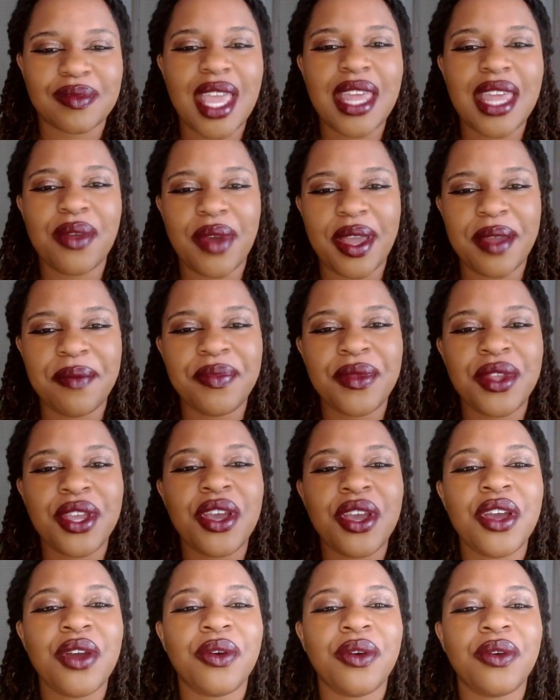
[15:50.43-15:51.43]
Anyway,
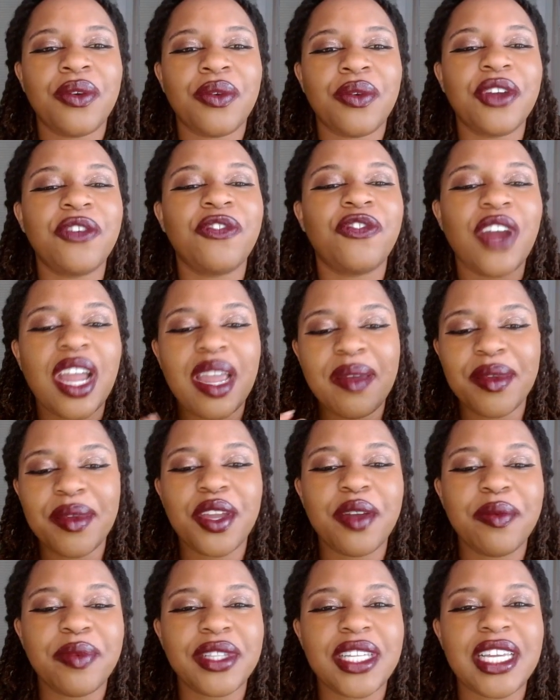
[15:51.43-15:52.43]
reframe
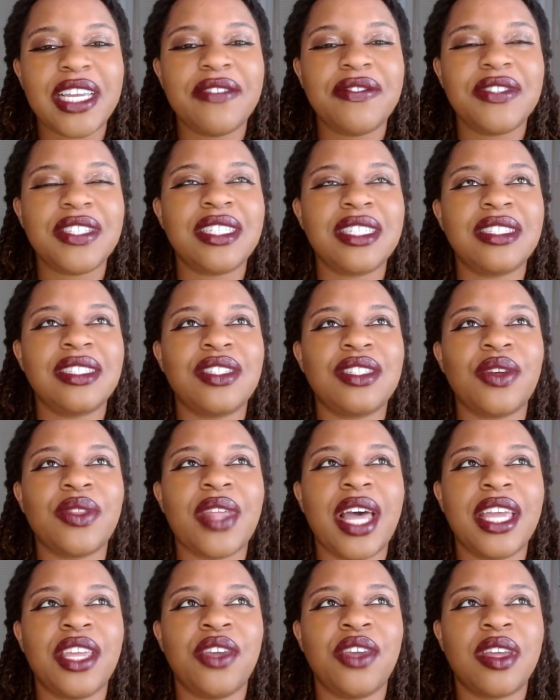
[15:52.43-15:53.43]
your beliefs so
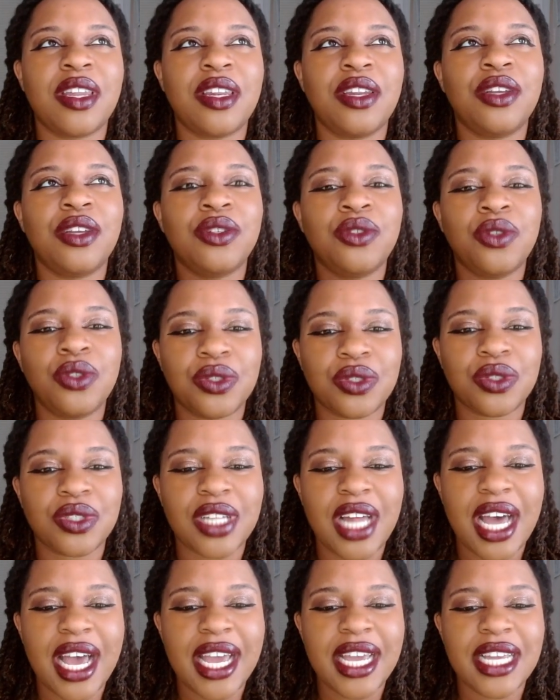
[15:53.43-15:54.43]
that you can
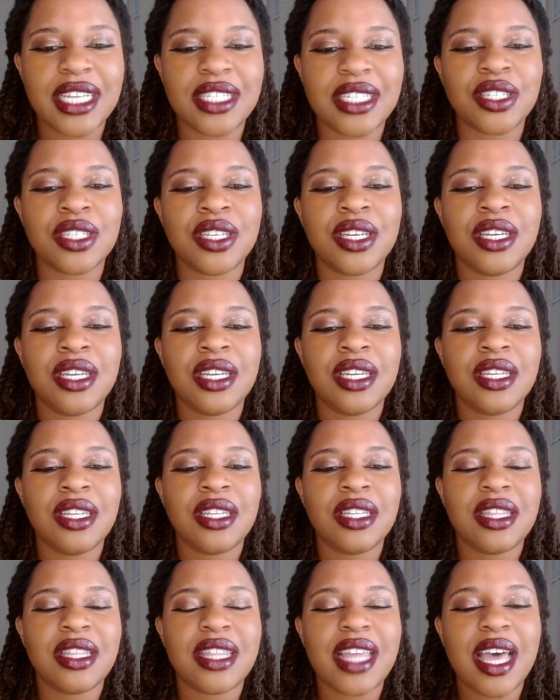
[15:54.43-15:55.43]
neutralize
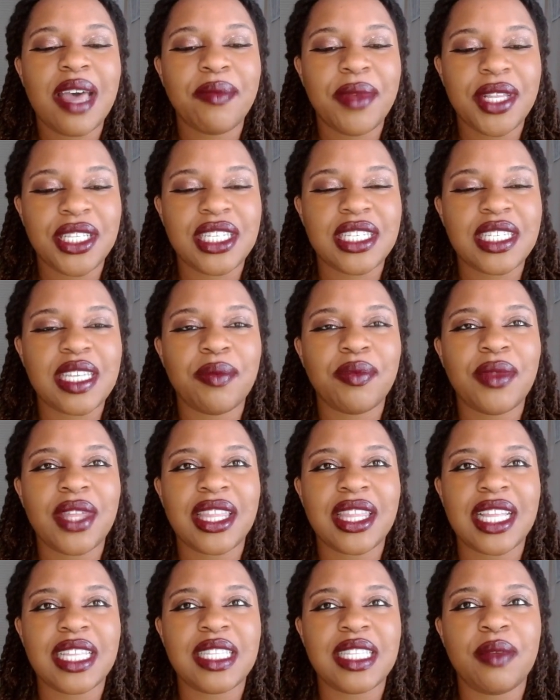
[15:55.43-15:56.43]
them into
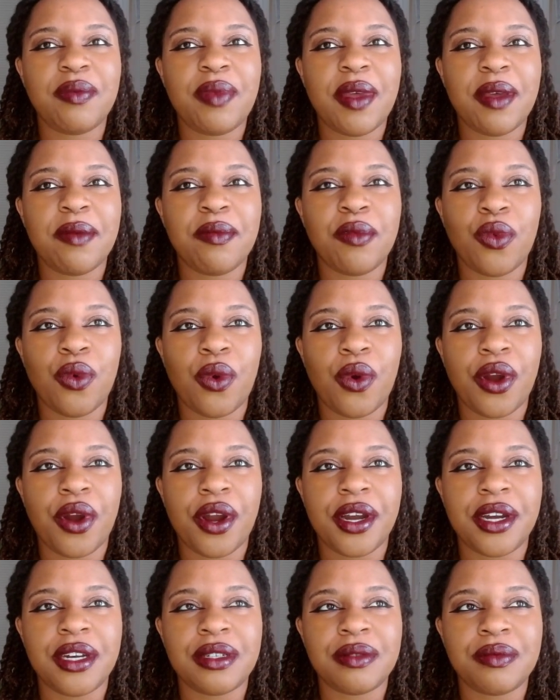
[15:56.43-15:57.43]
something that's a bit
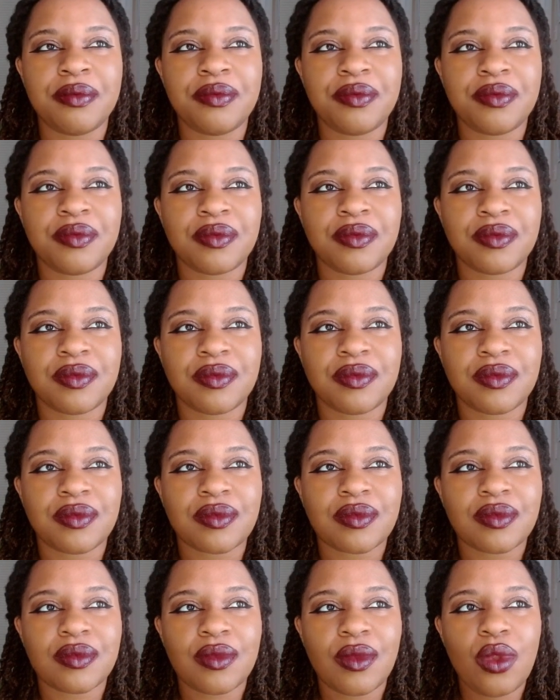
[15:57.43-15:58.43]
more
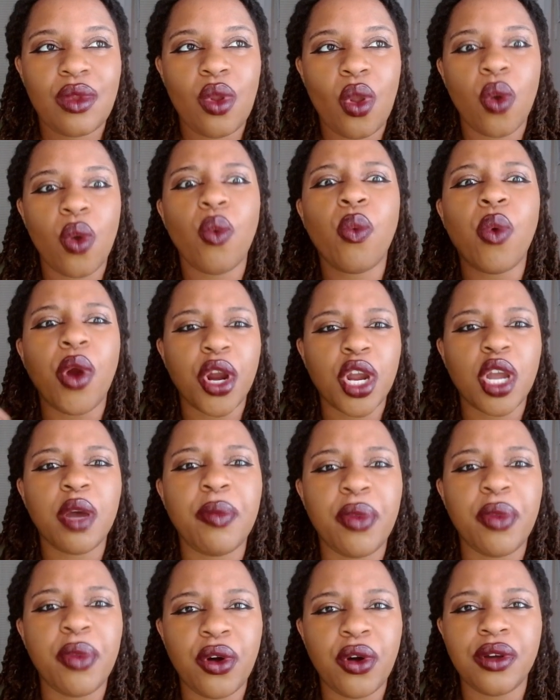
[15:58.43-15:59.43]

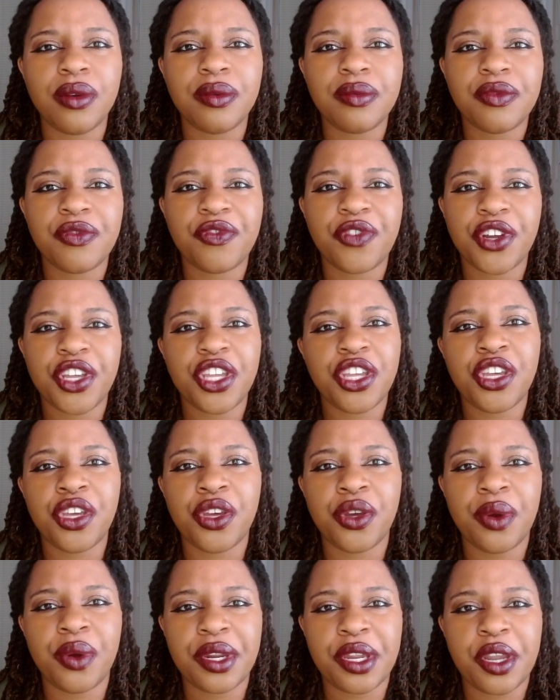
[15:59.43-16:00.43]
workable for
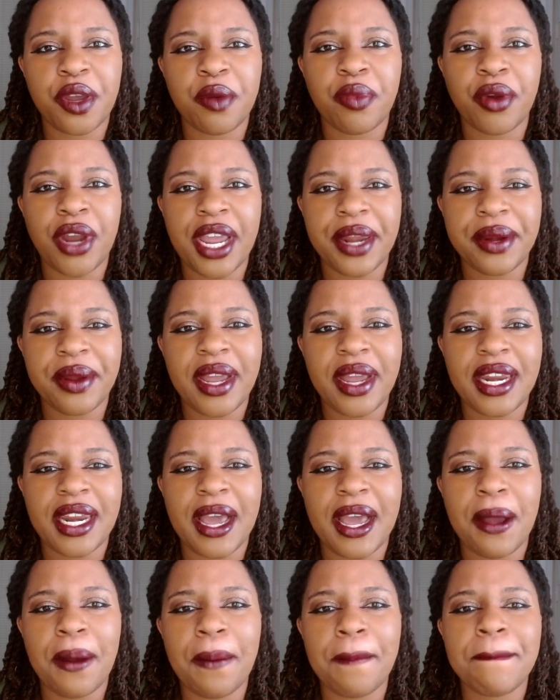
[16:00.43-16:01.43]
you and your brain right
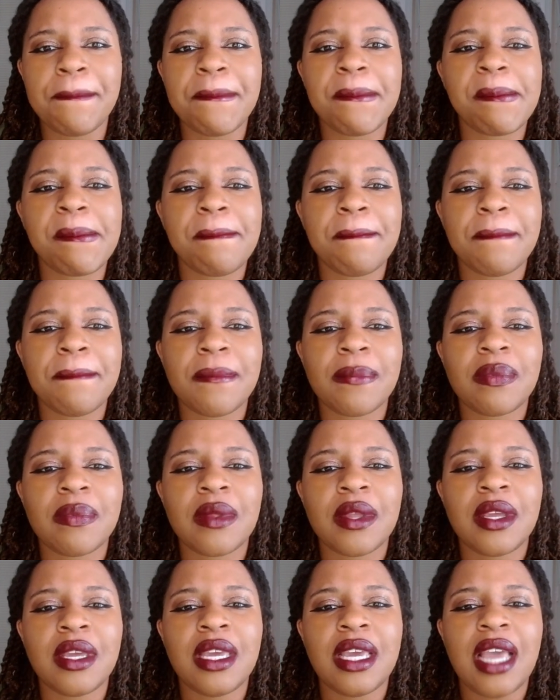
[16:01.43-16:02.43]
now.
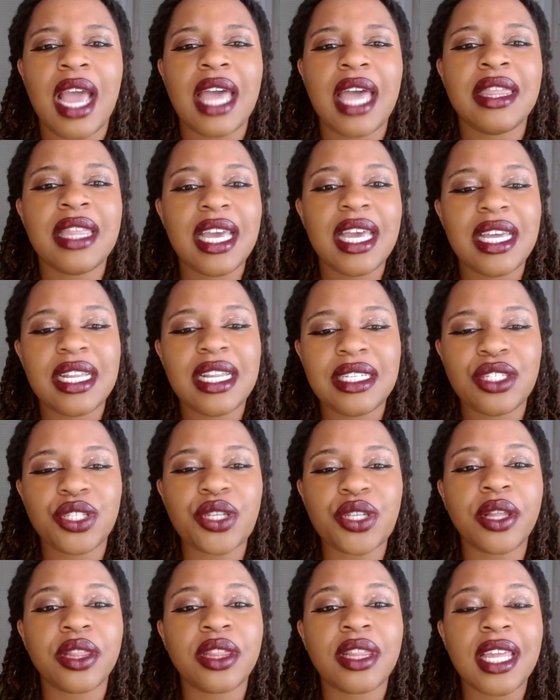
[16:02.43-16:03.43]
And then
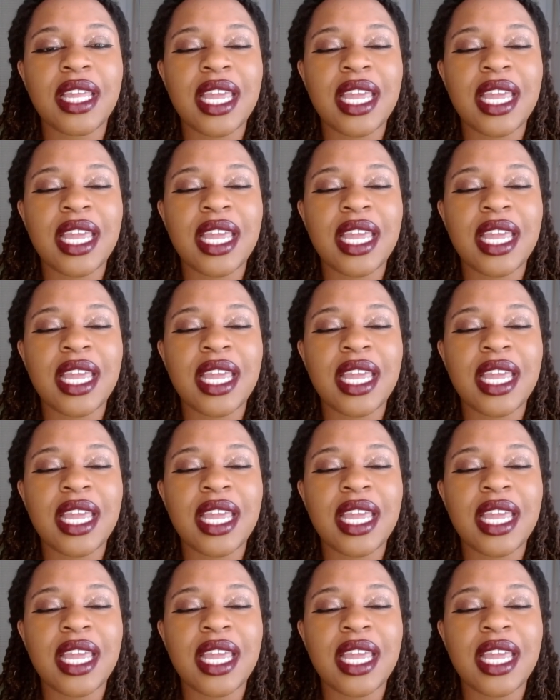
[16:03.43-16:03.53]
start